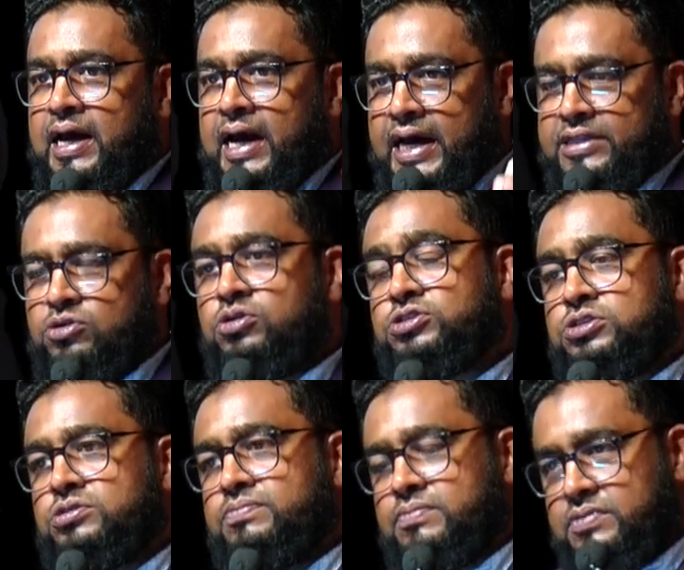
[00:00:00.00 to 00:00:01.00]
And
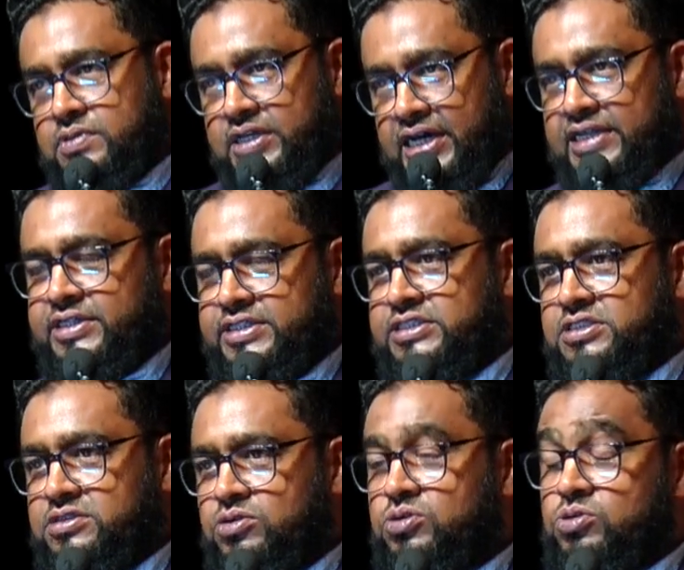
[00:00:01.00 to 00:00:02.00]
the others
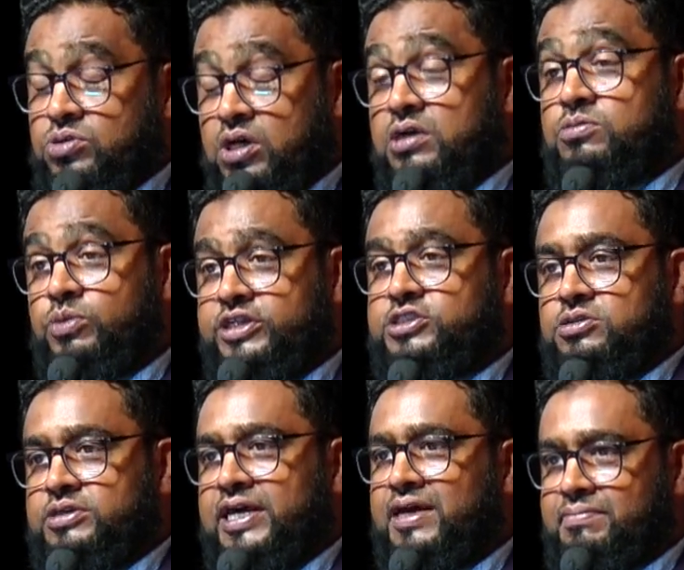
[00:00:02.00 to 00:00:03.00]
who do not wish to
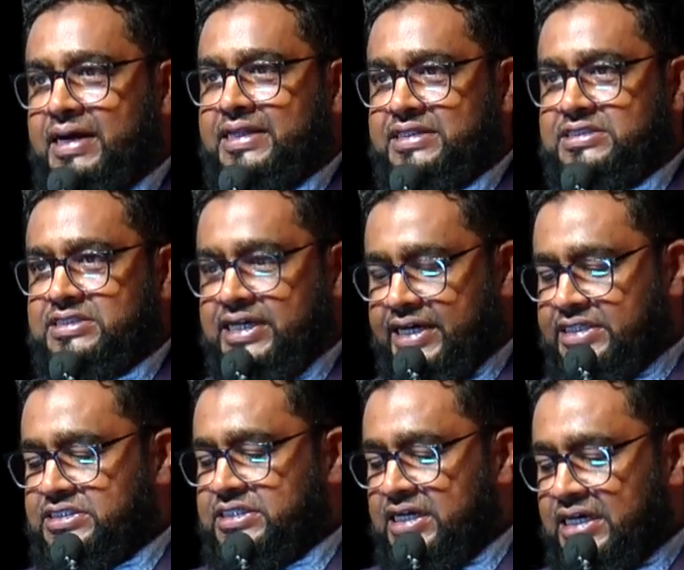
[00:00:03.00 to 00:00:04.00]
take math and
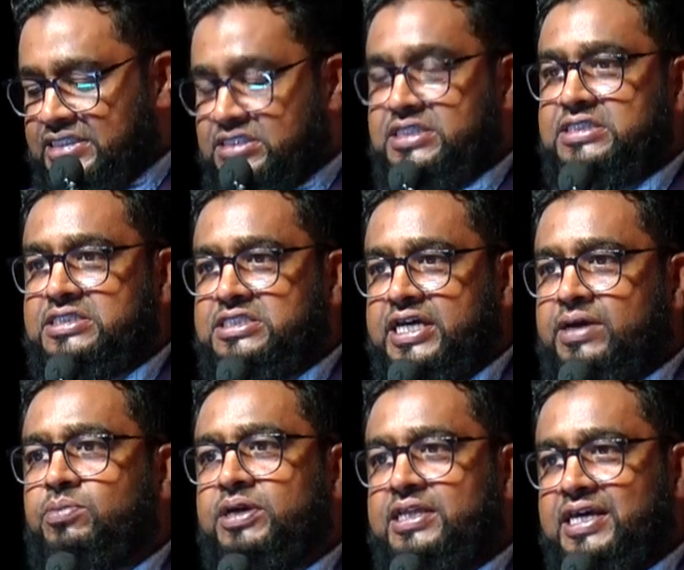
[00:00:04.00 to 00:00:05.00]
science still stay
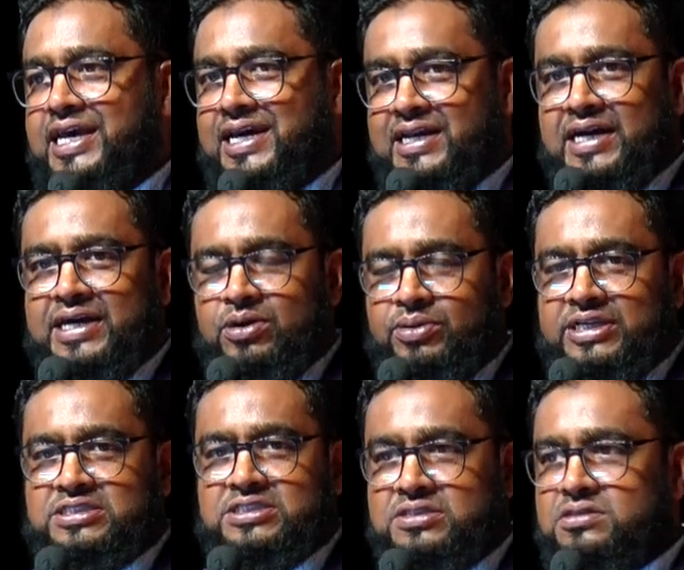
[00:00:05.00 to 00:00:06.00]
with the
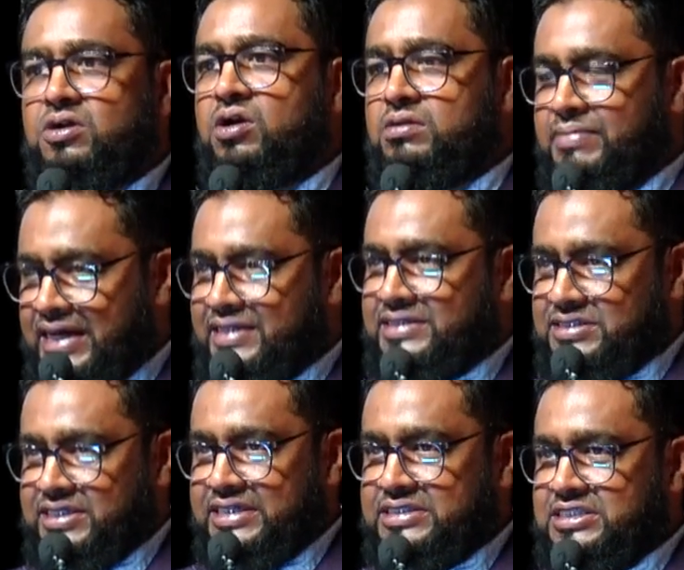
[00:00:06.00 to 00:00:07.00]
NIOS non-math and
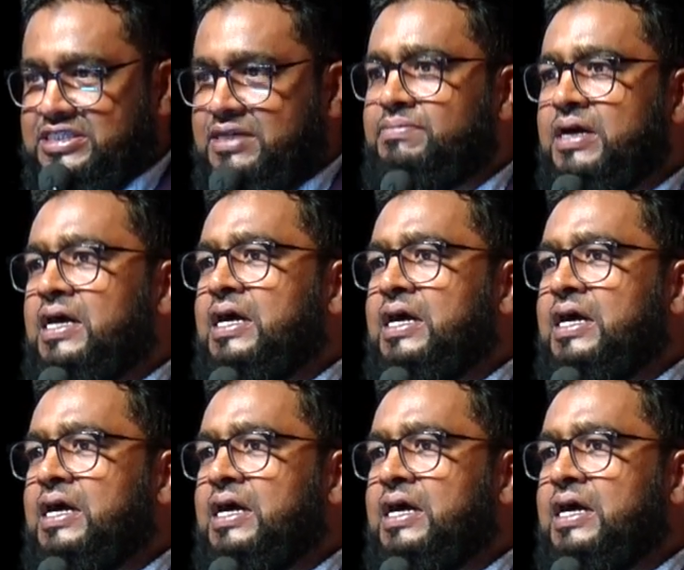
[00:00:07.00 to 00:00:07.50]
science stream.